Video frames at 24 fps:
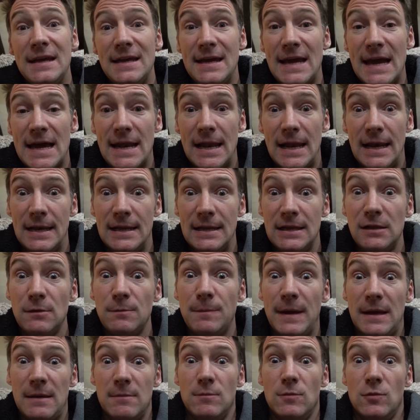get a little
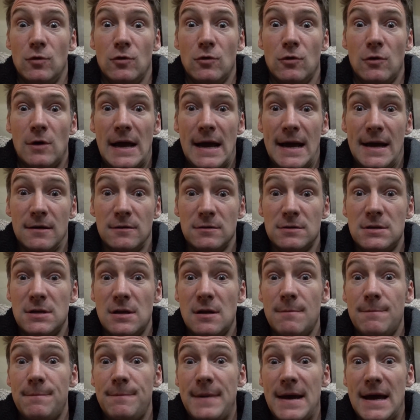bit more out and
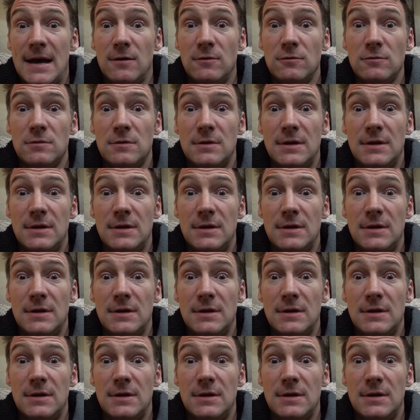about